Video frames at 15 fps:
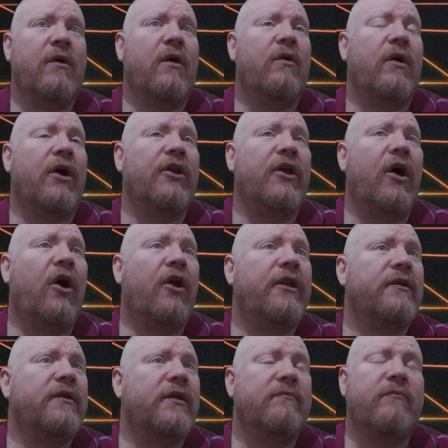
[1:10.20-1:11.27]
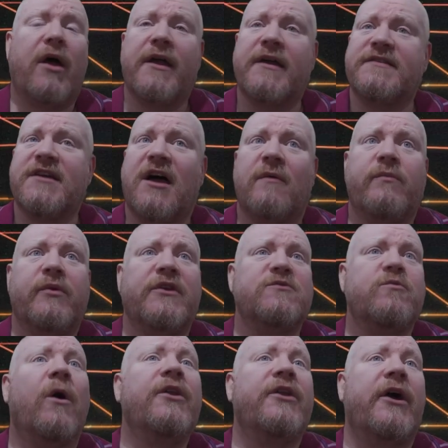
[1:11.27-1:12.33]
In my example, it's
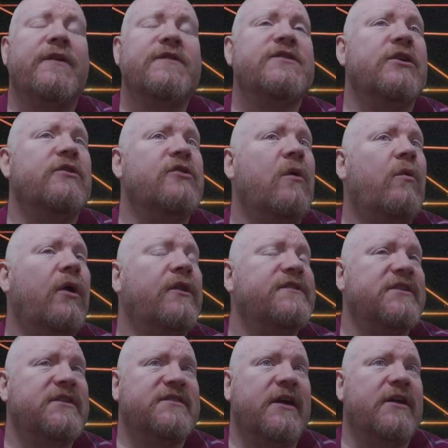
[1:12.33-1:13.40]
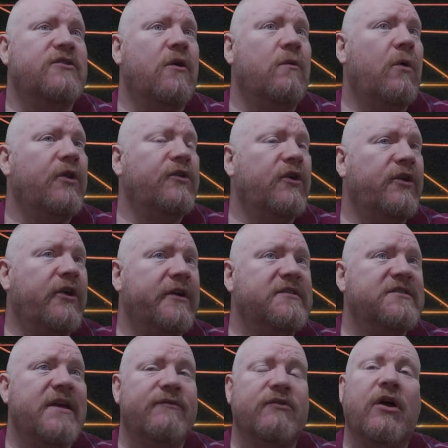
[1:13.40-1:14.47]

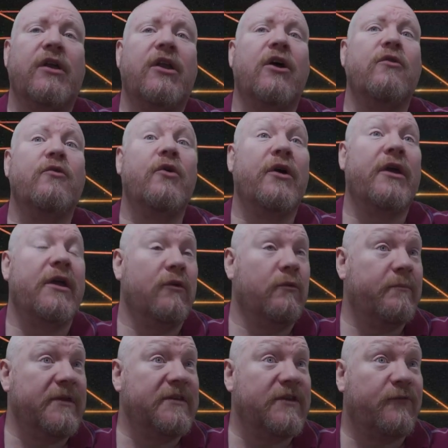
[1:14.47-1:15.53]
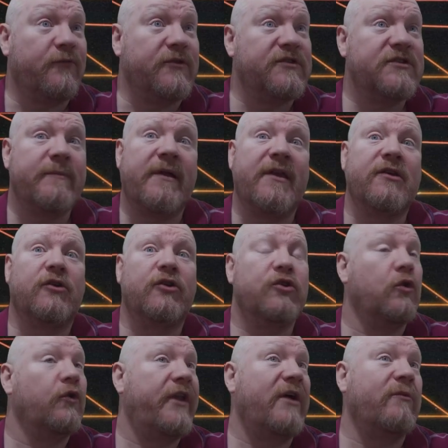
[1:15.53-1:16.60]
192.168.1.97, although it'll be different depending on
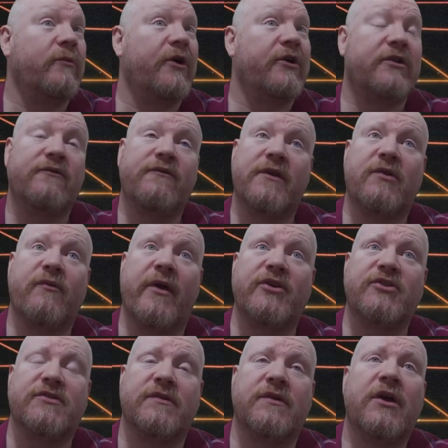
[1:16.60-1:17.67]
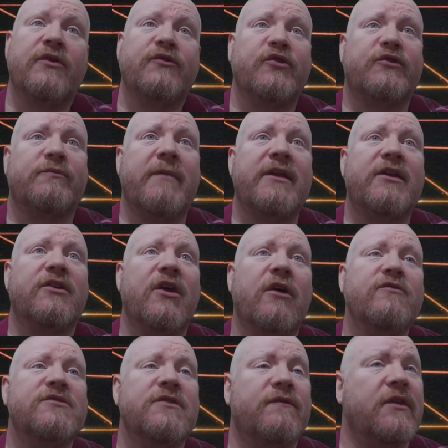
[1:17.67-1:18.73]
your network configuration. Just make a
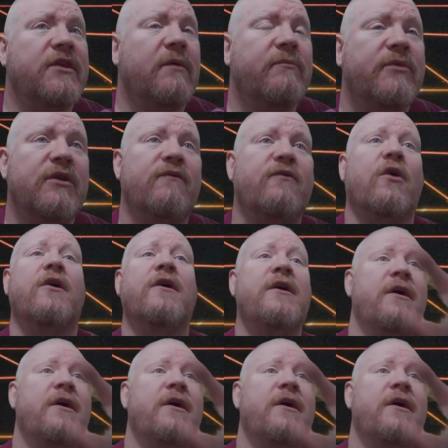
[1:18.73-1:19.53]
note of the number you've got